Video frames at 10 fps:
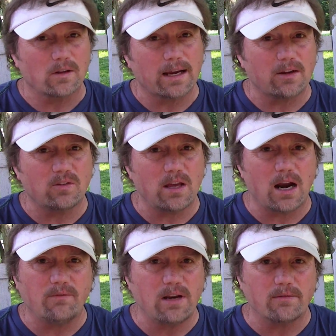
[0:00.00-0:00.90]
like I said,
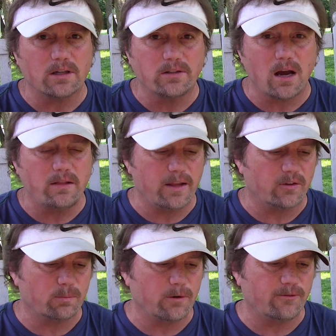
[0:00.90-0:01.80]
I've never done
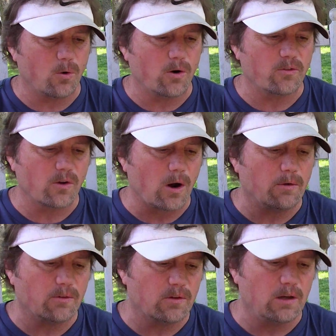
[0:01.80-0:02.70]
this before, so I
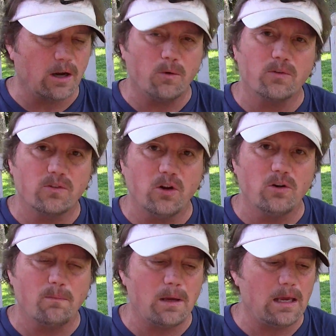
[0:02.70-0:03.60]
was, it was new
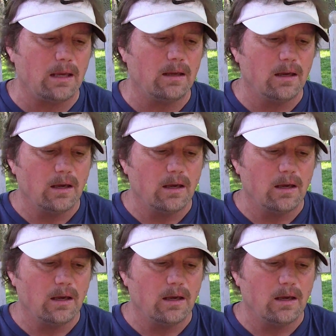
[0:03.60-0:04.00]
to me.